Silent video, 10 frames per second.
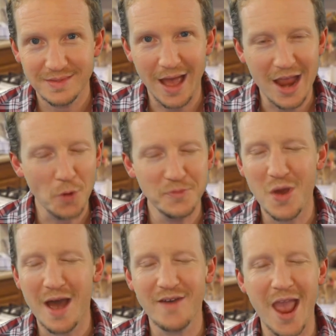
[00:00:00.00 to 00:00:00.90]
I hope you
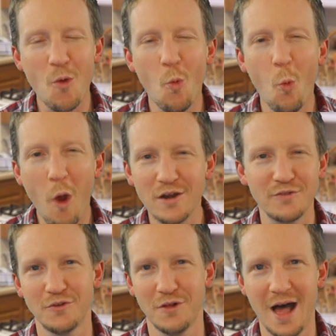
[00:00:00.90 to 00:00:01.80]
have a
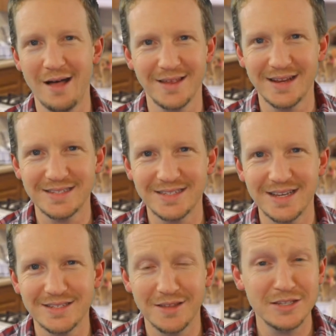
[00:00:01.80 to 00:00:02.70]
wonderful holiday season.